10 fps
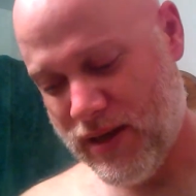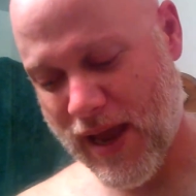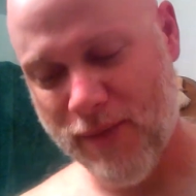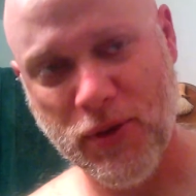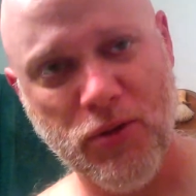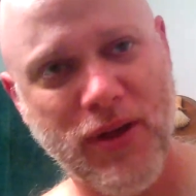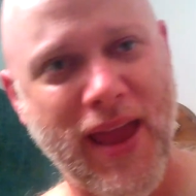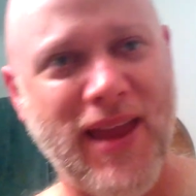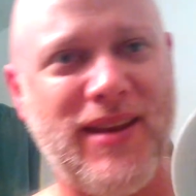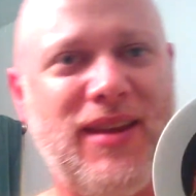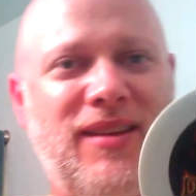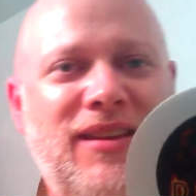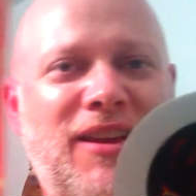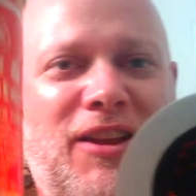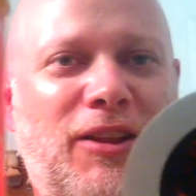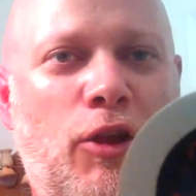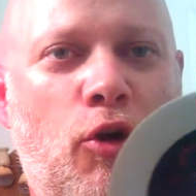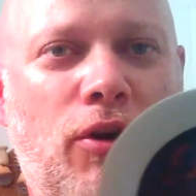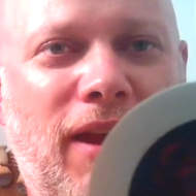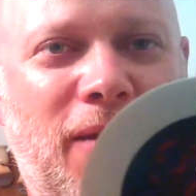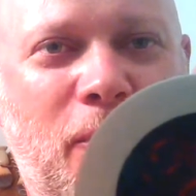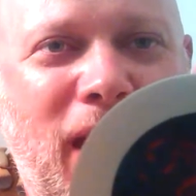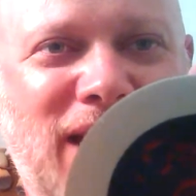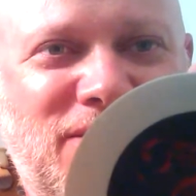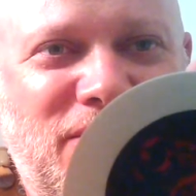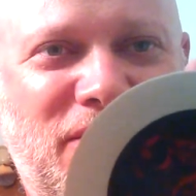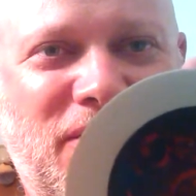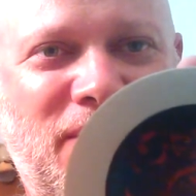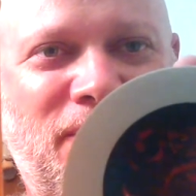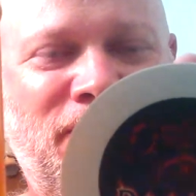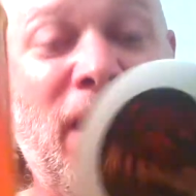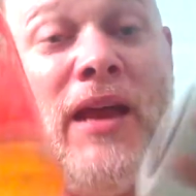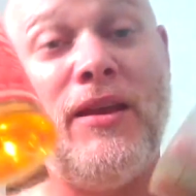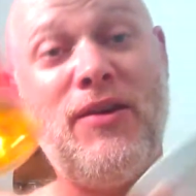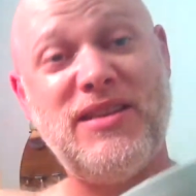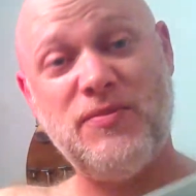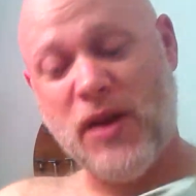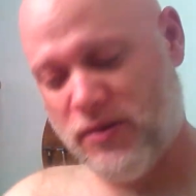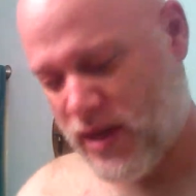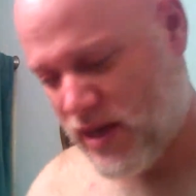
Diablo and Lord and Master. Now I smelled